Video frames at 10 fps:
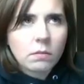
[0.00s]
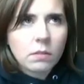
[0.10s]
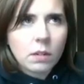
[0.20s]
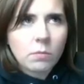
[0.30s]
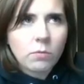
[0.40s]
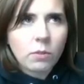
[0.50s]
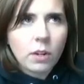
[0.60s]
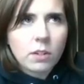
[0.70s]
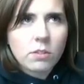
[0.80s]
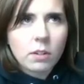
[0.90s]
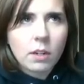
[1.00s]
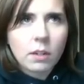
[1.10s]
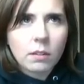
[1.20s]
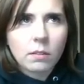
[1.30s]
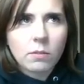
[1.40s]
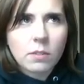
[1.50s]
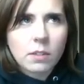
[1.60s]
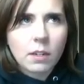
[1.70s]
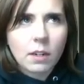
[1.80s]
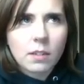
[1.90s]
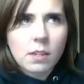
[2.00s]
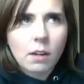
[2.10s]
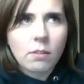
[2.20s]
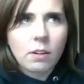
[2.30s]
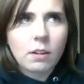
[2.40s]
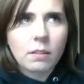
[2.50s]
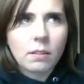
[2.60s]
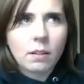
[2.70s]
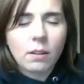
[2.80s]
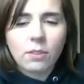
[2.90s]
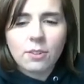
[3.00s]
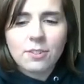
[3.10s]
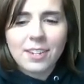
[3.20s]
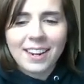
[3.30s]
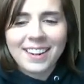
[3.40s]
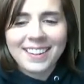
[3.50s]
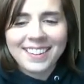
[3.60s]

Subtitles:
Day before yesterday? What's today? Saturday? On Thursday?